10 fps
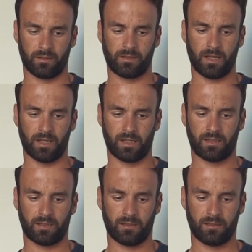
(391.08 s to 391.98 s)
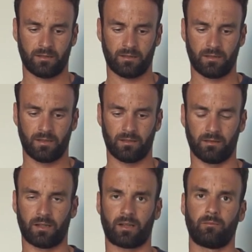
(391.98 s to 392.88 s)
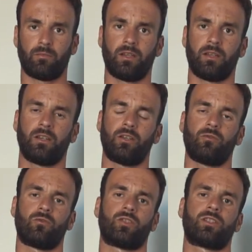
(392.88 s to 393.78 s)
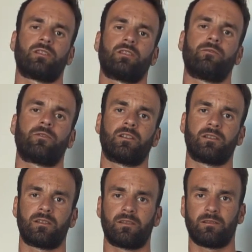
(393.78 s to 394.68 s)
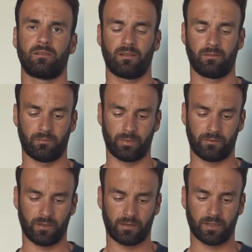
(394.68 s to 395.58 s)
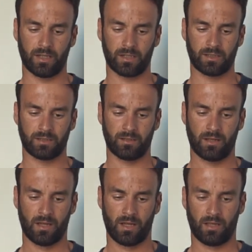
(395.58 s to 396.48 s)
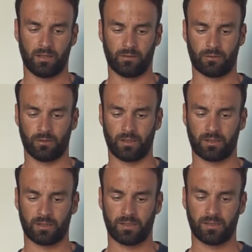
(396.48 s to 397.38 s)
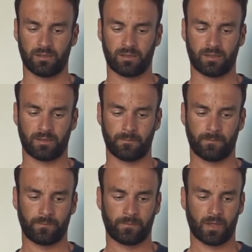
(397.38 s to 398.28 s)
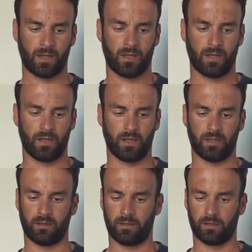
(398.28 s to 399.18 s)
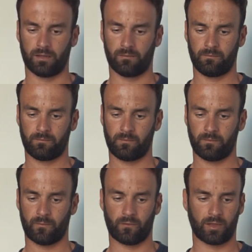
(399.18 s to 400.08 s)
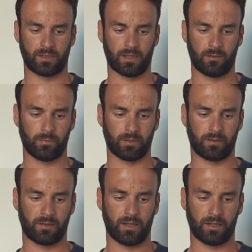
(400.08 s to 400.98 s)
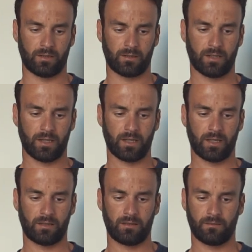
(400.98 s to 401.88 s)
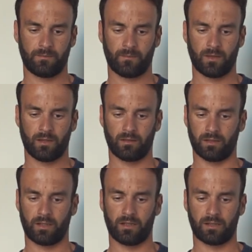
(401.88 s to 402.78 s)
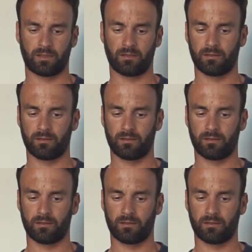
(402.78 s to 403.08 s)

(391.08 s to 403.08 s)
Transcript: tires. There can be huge difference between tires in rolling resistance, and for example, the tire that I had, here is